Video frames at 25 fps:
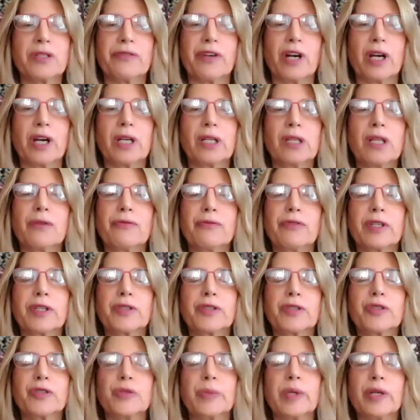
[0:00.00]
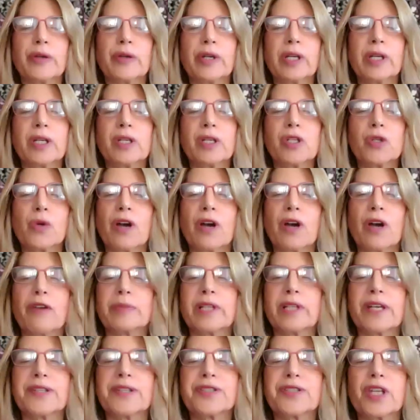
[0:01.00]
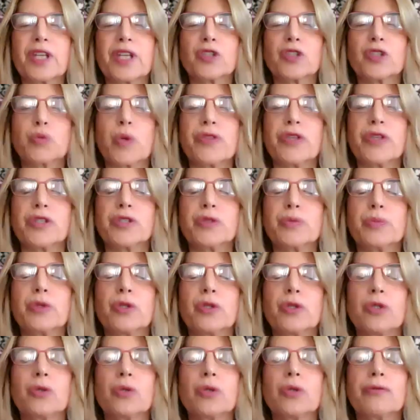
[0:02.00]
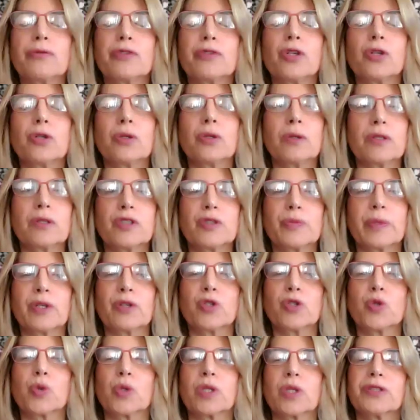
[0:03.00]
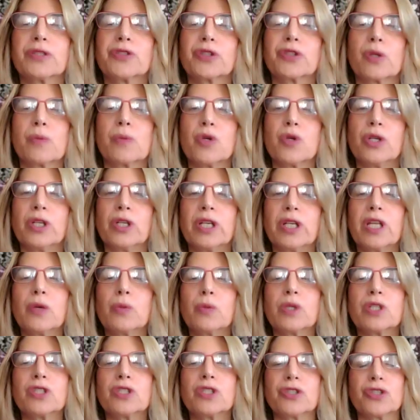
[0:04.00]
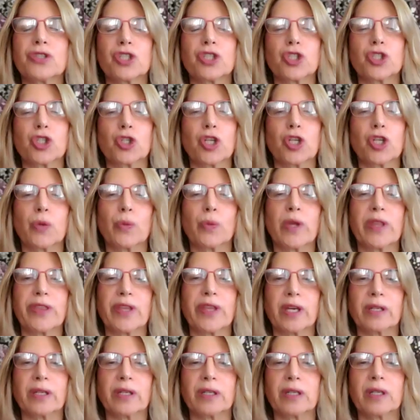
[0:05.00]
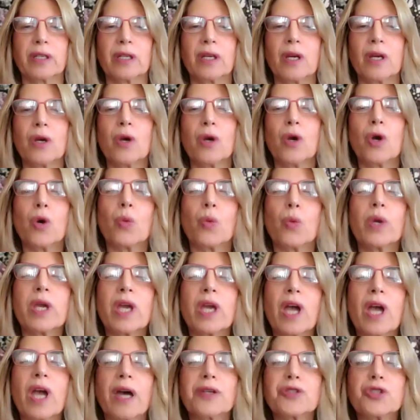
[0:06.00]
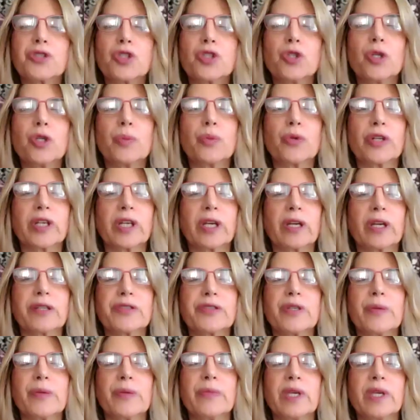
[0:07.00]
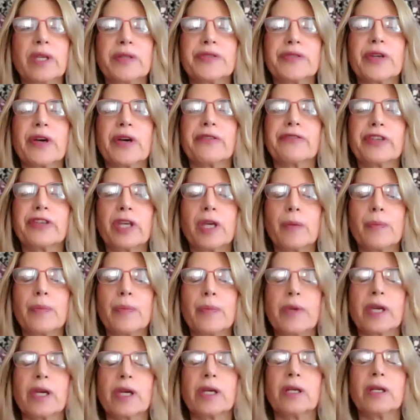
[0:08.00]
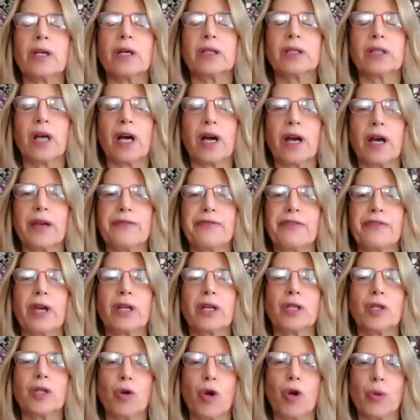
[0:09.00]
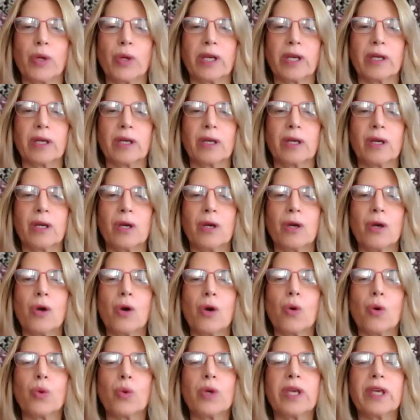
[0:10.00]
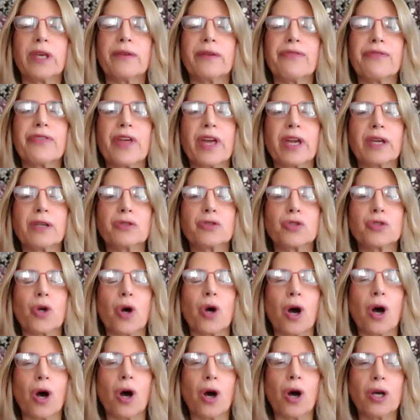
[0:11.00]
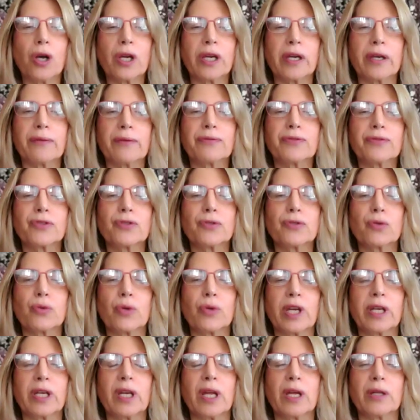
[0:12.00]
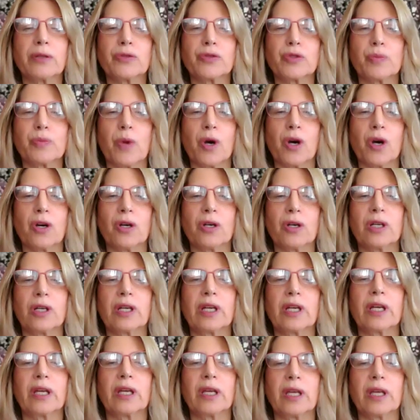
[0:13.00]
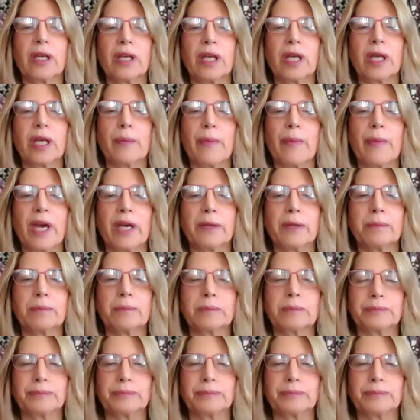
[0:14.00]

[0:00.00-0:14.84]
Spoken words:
Divine loving spirit, you have blessed us with this beautiful spiritualist community, which is the journey within. We ask you to bring us the means of keeping it alive and growing. We give thanks to all gifts, great and small. Amen.